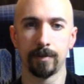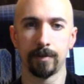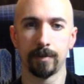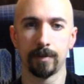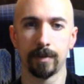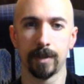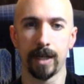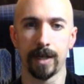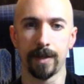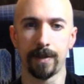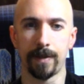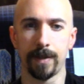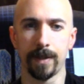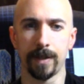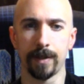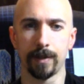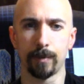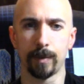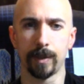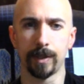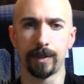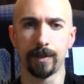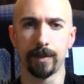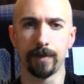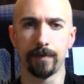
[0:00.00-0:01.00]
I think the
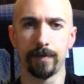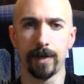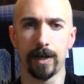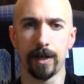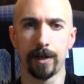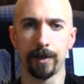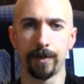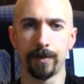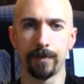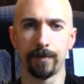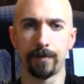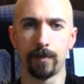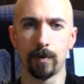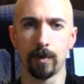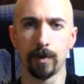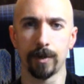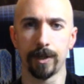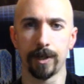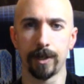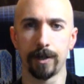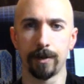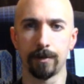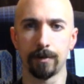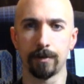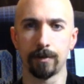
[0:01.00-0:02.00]
retail value for the
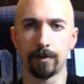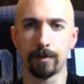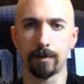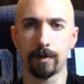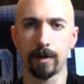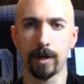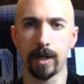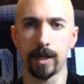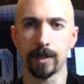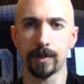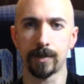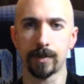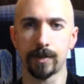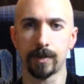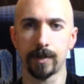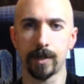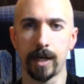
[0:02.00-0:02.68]
Heracross